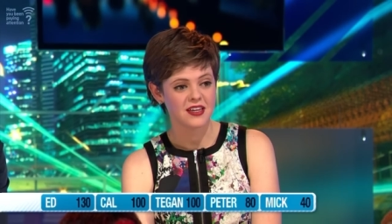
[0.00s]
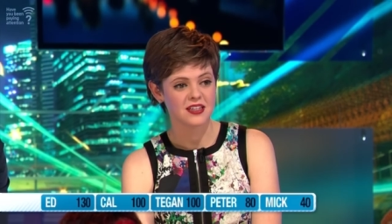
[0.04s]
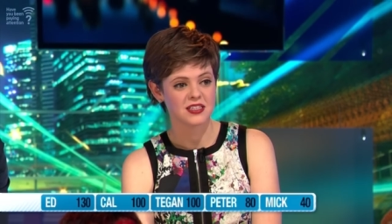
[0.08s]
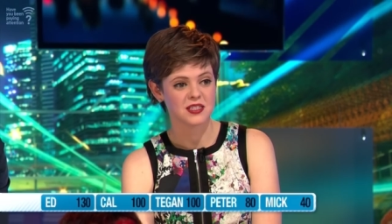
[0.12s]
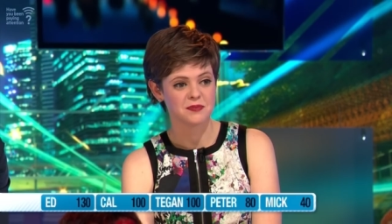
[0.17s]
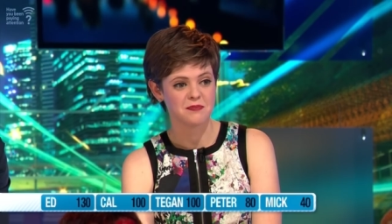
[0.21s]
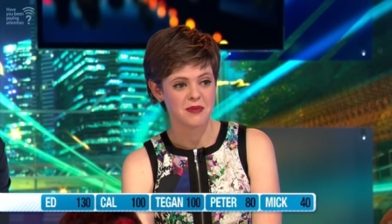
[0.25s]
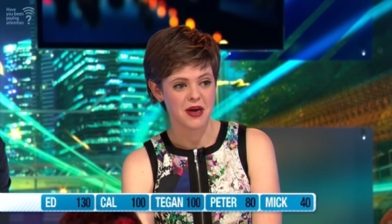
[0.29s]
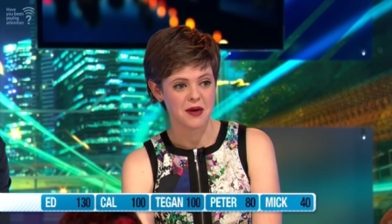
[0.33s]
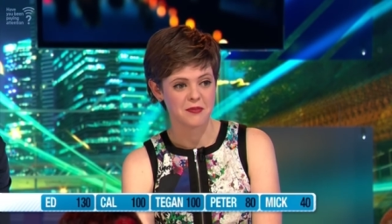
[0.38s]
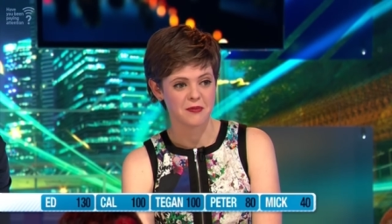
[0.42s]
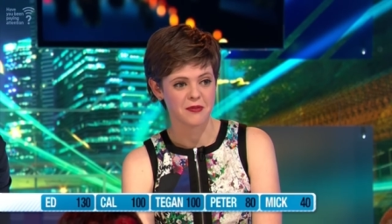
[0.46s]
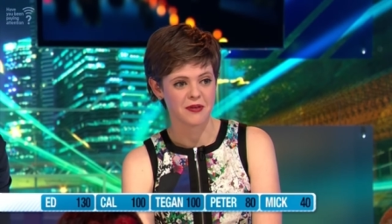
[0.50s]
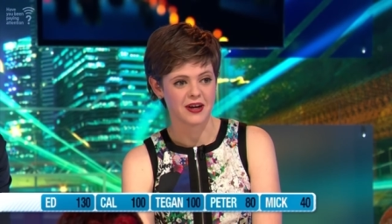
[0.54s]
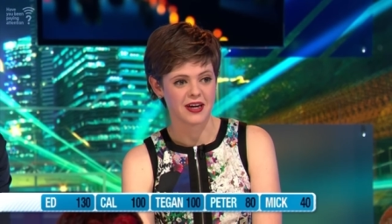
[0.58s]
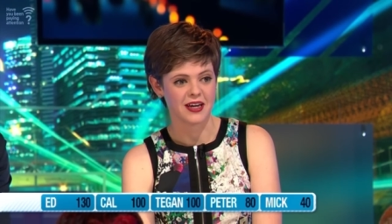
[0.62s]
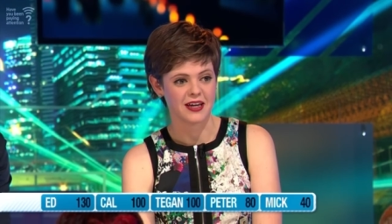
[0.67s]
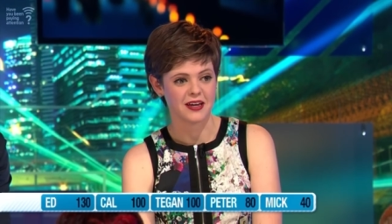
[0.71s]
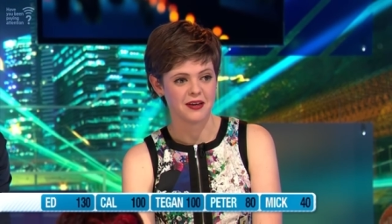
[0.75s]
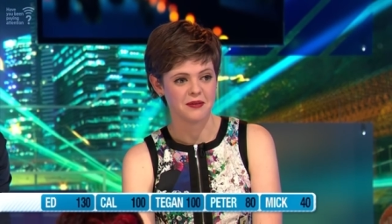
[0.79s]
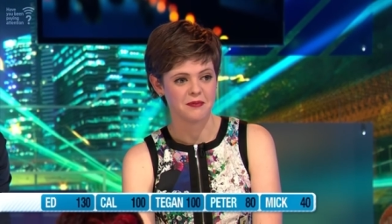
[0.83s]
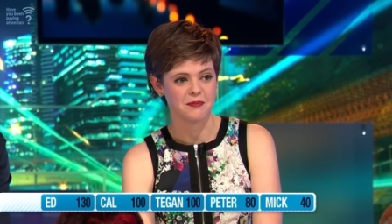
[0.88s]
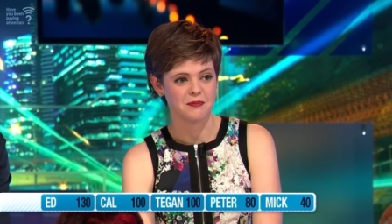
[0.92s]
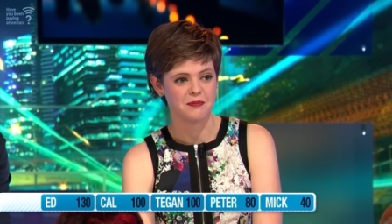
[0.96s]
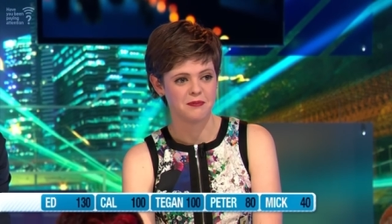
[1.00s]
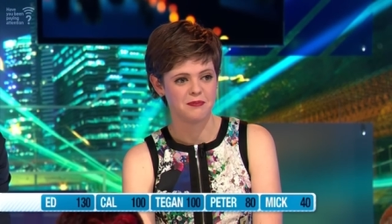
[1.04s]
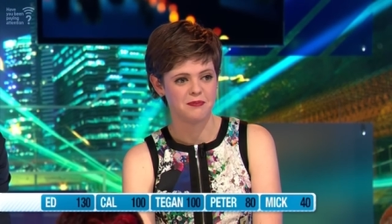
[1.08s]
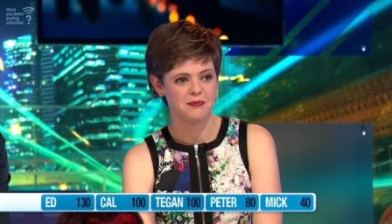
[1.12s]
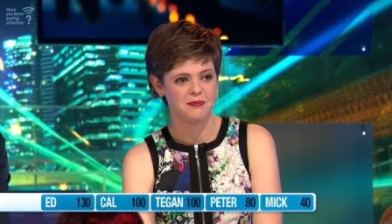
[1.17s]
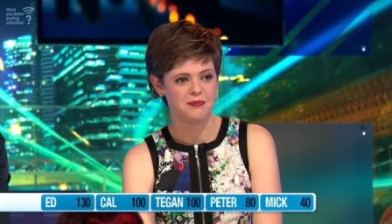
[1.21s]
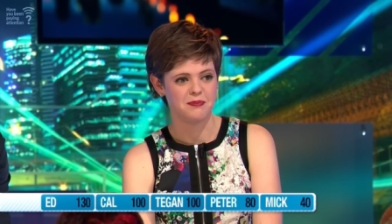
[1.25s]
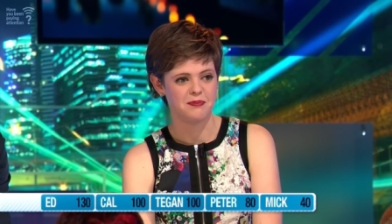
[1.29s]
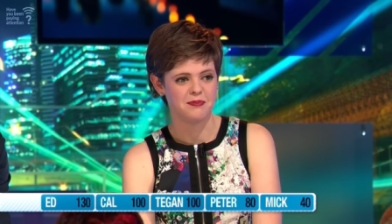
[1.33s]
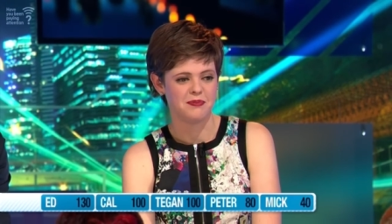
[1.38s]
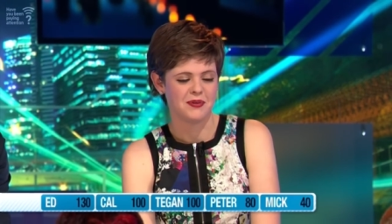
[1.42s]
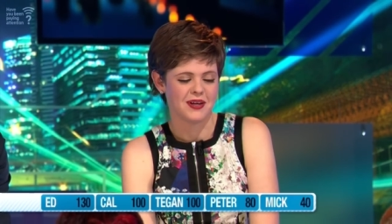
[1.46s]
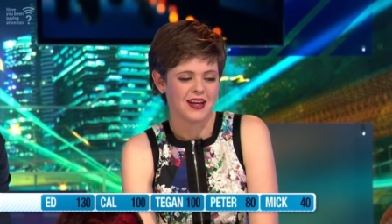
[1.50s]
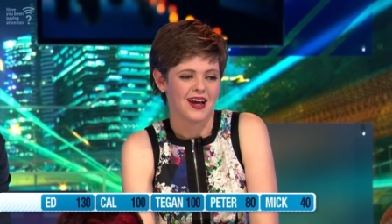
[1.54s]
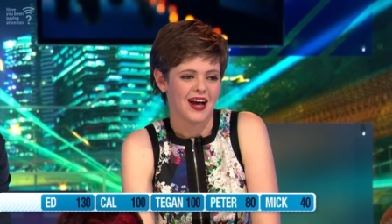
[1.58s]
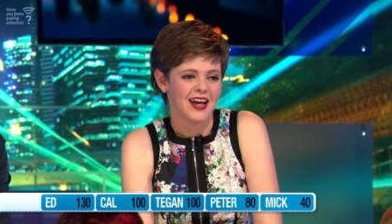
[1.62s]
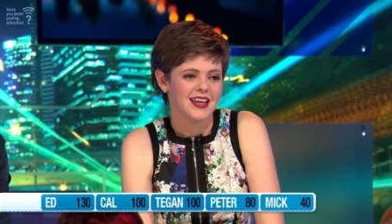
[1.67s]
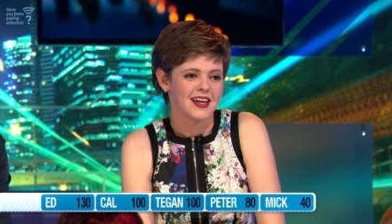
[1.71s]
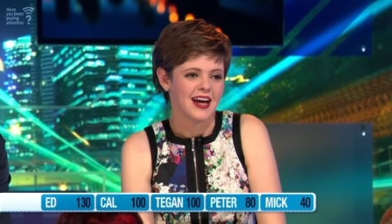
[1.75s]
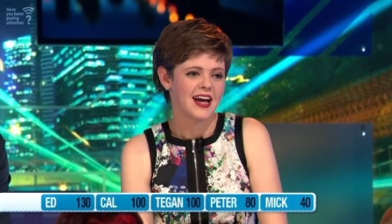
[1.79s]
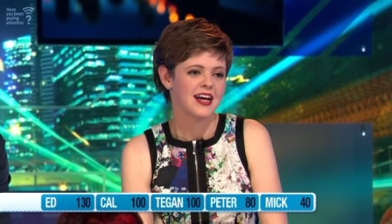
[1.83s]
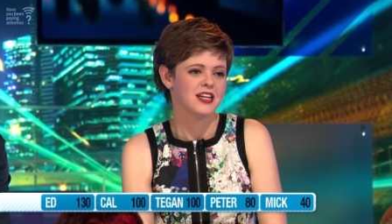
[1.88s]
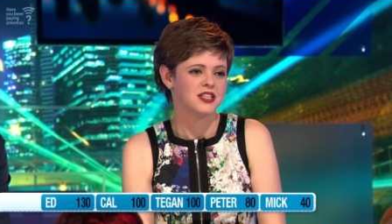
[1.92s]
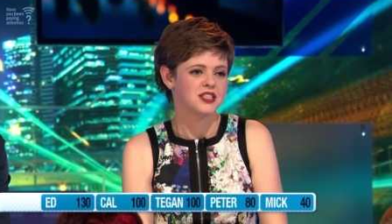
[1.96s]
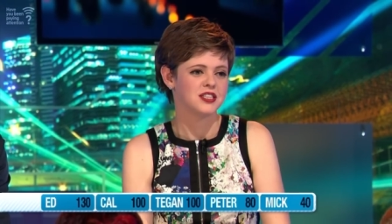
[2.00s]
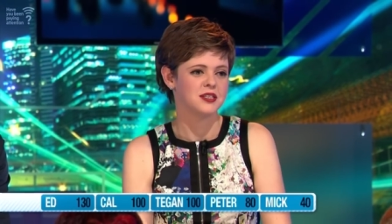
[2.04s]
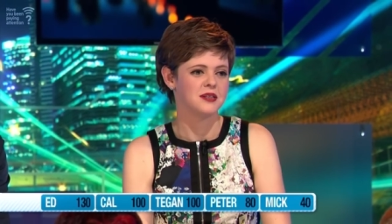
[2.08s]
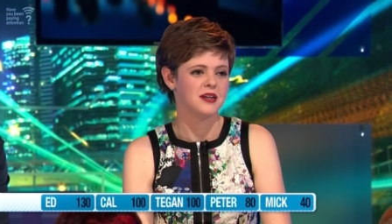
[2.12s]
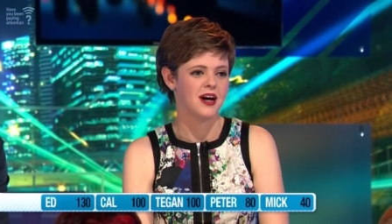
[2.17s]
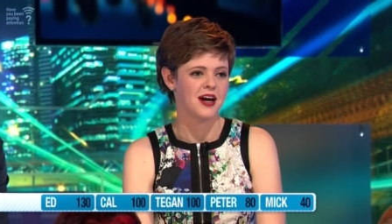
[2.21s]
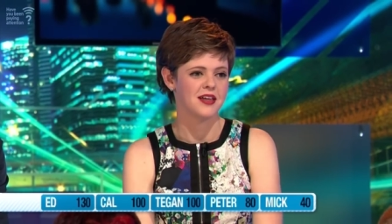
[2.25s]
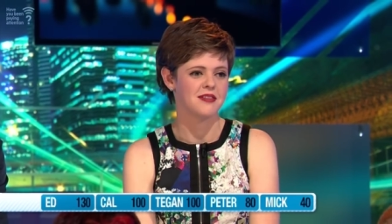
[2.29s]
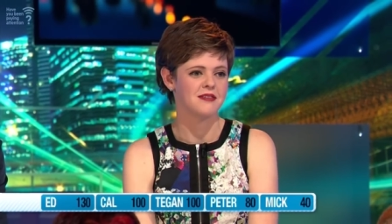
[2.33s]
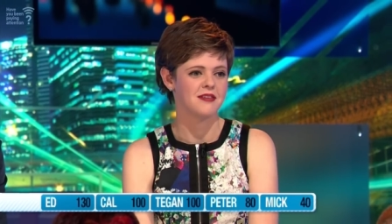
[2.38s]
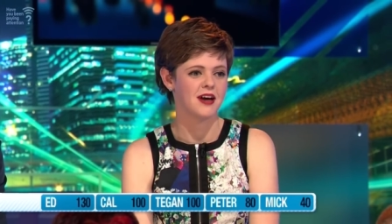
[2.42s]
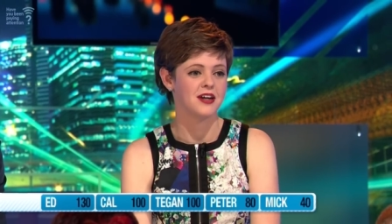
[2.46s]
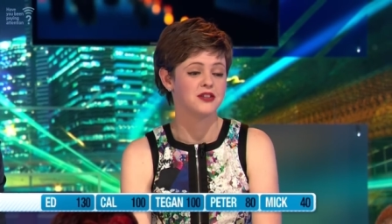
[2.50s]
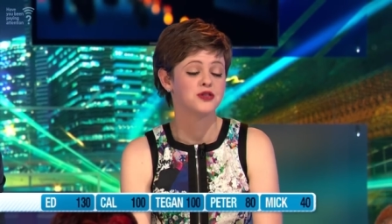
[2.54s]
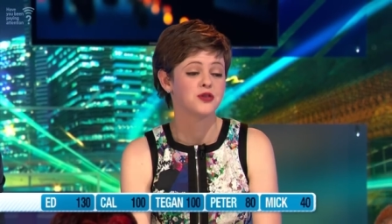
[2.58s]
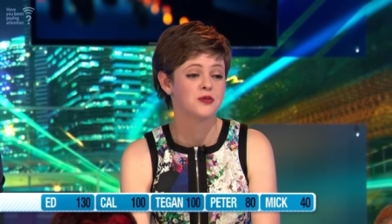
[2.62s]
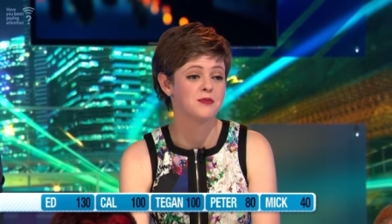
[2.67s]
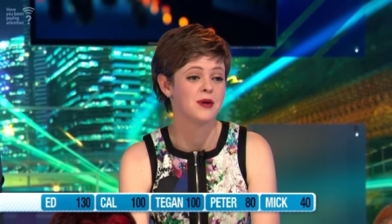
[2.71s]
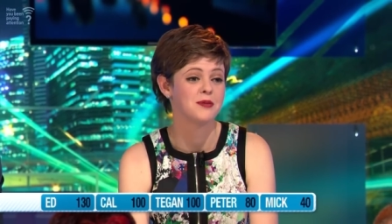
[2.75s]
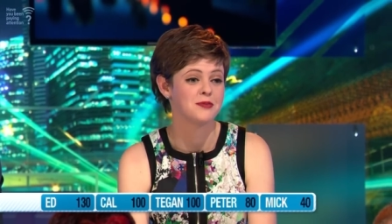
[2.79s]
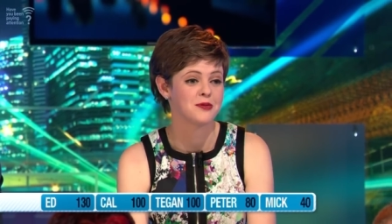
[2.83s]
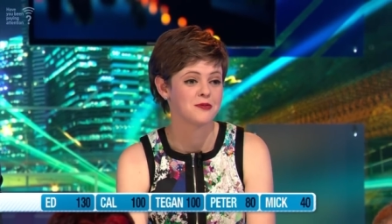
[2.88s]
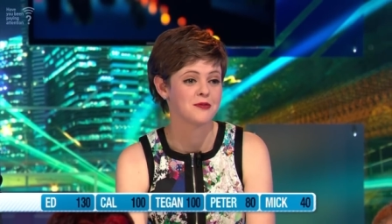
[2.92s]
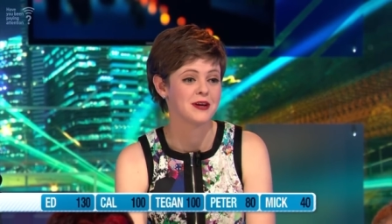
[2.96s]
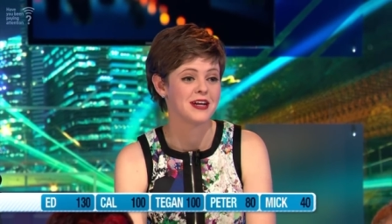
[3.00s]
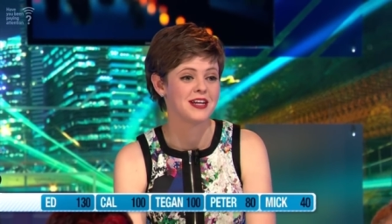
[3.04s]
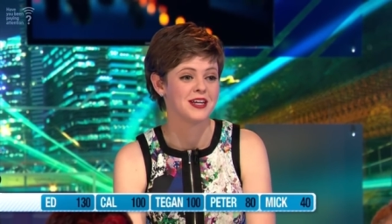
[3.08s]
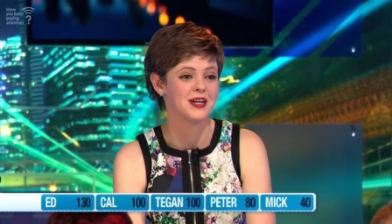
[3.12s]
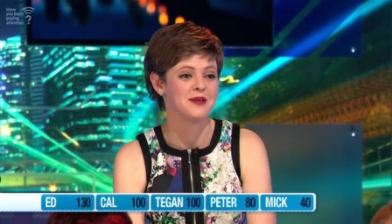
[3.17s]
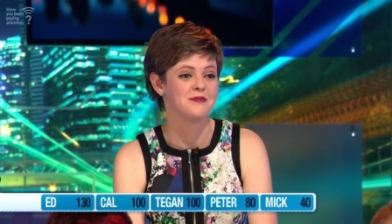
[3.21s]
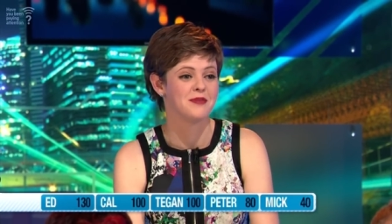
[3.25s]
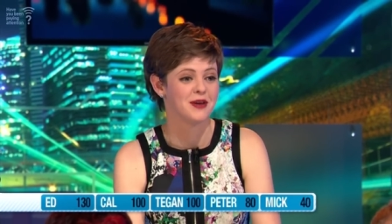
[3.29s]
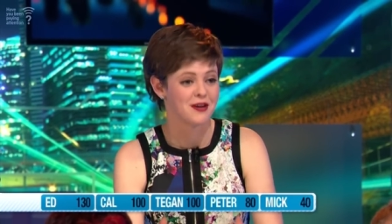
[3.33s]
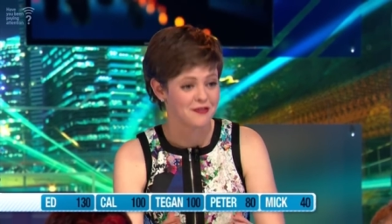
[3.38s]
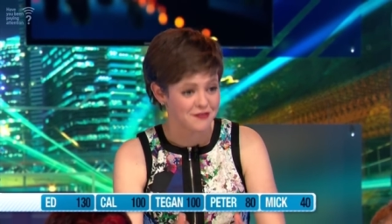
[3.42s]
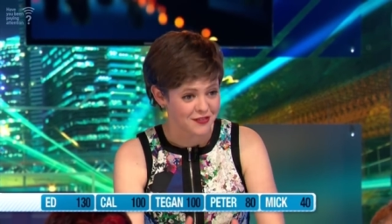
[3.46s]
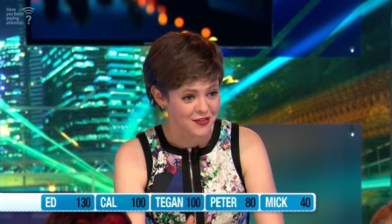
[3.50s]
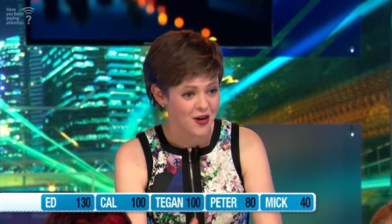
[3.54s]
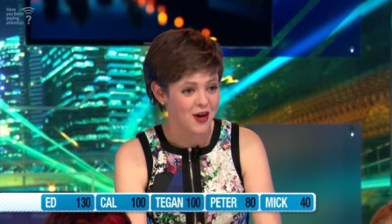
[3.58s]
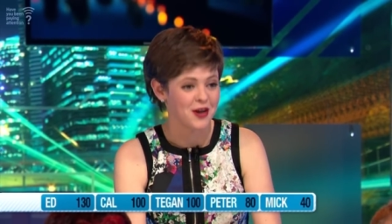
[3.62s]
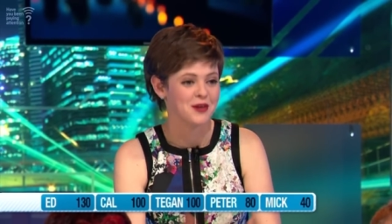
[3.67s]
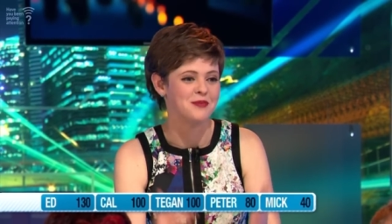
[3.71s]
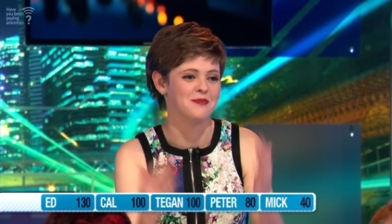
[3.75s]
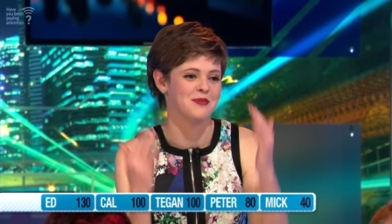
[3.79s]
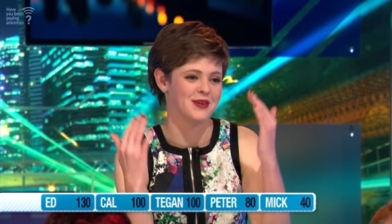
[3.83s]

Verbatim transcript: it's memory, but I do remember reading it, but I've forgotten.